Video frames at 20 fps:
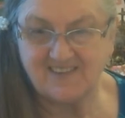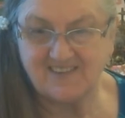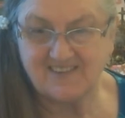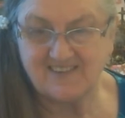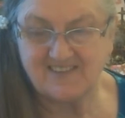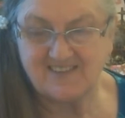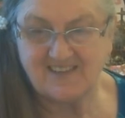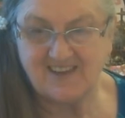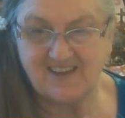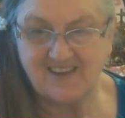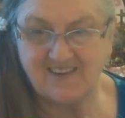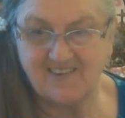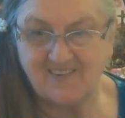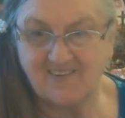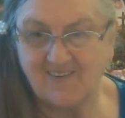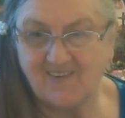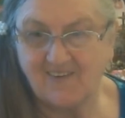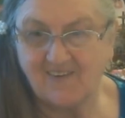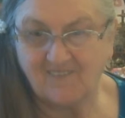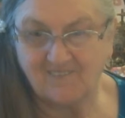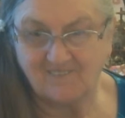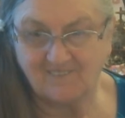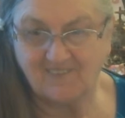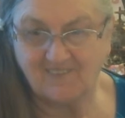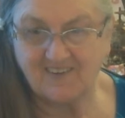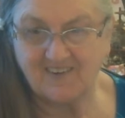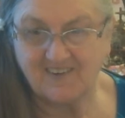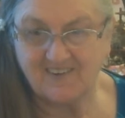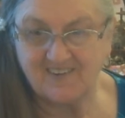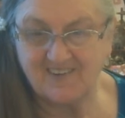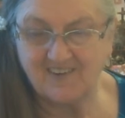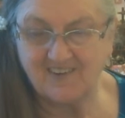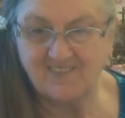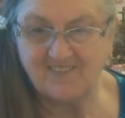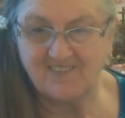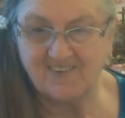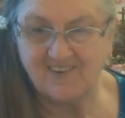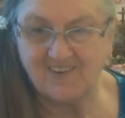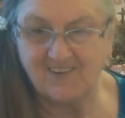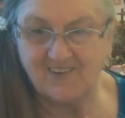to say what I
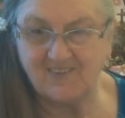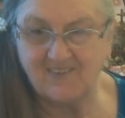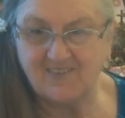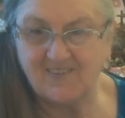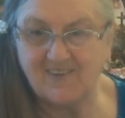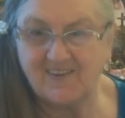don't know.